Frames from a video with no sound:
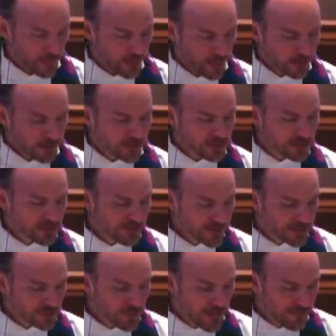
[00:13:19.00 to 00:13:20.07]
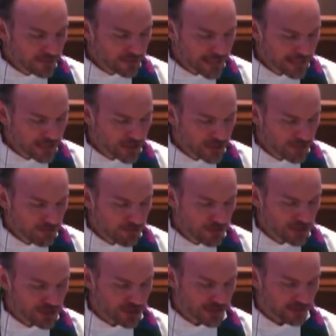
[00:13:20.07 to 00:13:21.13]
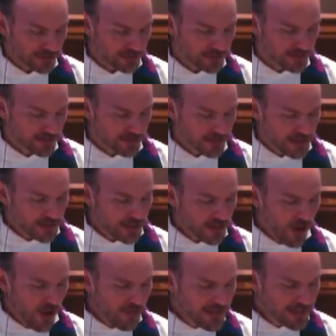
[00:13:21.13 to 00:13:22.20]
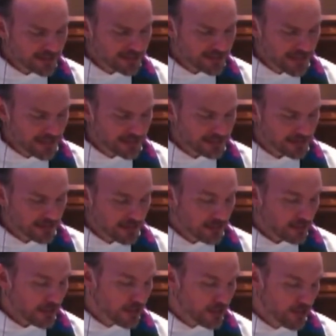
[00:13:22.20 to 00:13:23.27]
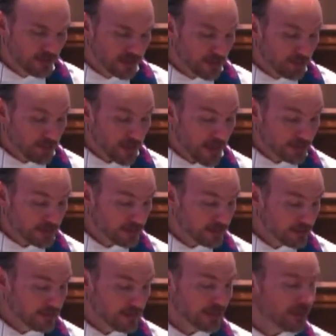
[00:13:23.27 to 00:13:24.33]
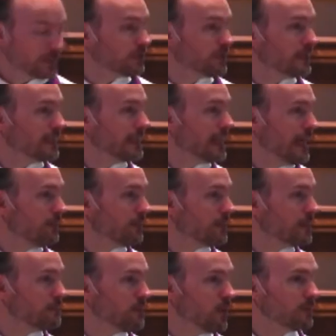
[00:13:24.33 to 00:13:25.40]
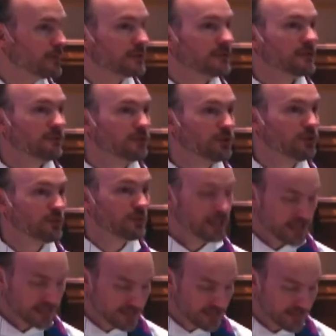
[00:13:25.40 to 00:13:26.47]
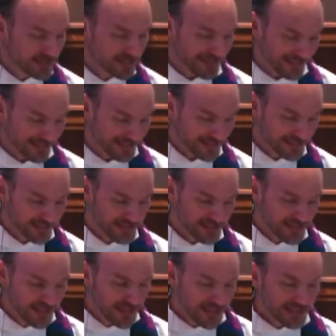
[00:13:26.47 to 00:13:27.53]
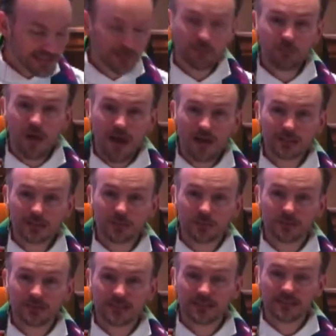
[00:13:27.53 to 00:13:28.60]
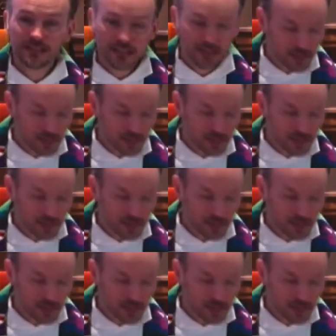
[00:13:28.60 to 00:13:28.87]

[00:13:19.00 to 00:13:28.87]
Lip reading: "A curious revelation emerges that all these things can only apply to literally every moment of human existence. It's impossible to single